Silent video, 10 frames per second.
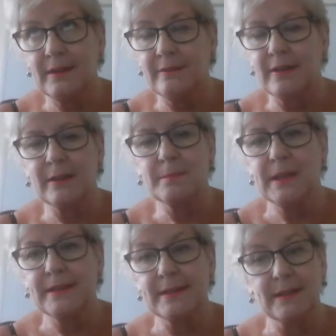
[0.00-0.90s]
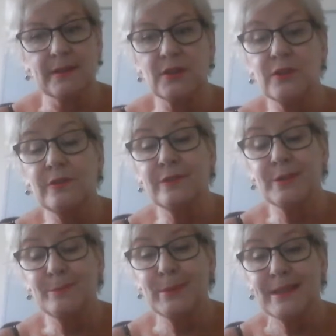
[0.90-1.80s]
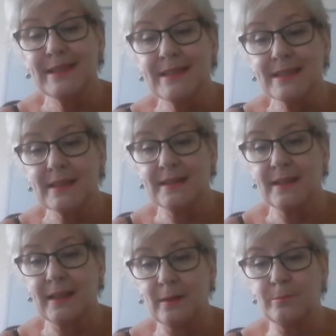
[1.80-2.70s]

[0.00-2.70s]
recommended that you've completed that